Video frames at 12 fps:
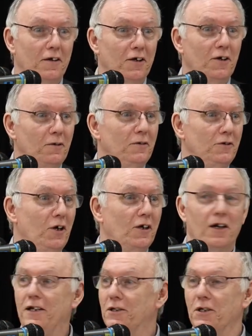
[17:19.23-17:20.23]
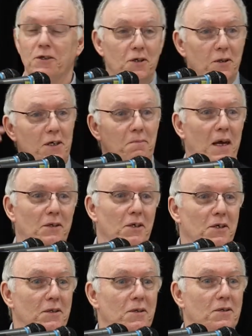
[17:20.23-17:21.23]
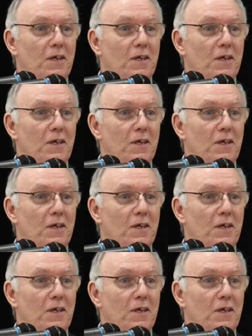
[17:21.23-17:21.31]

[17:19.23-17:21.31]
you know, you're going to listen to these messages and